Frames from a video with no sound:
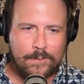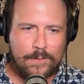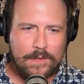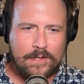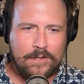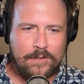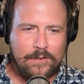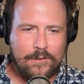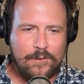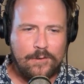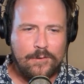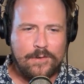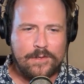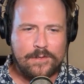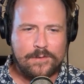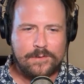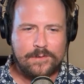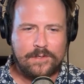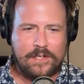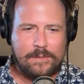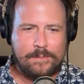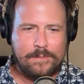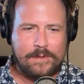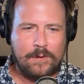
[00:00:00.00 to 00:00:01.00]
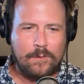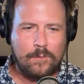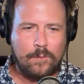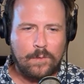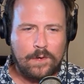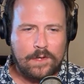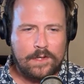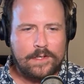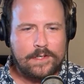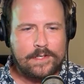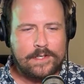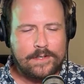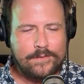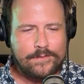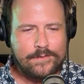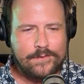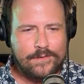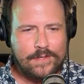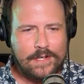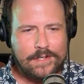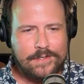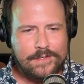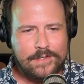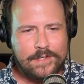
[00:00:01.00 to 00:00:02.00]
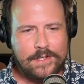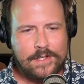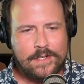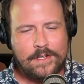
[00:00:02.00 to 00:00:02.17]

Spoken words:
We knew this was going to be a really tough stretch.